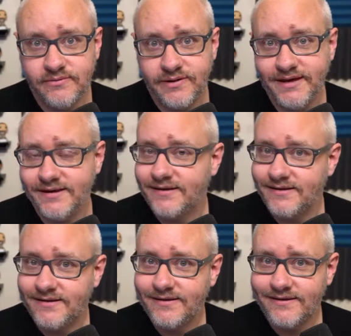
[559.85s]
We had
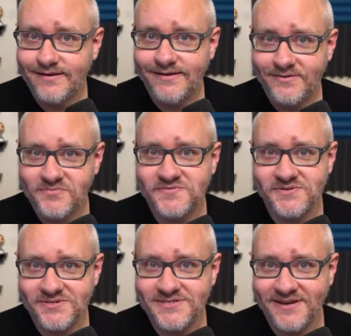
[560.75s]

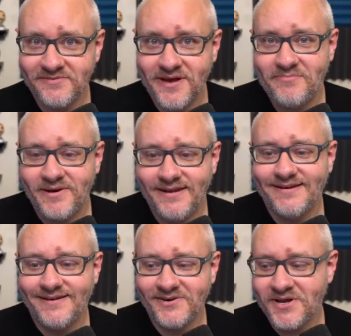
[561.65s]
some good stuff happening
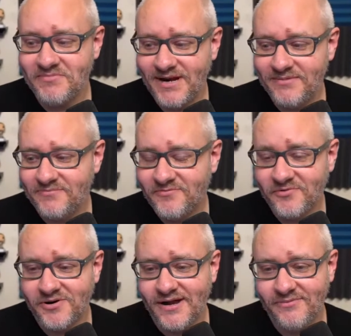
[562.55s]
or coming up
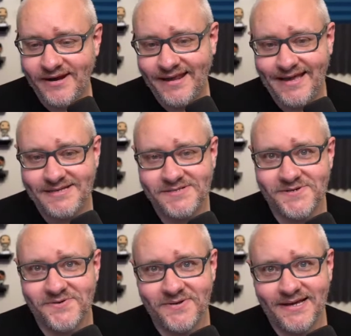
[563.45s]
for Irenicast,
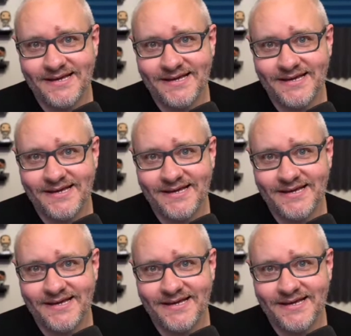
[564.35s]
so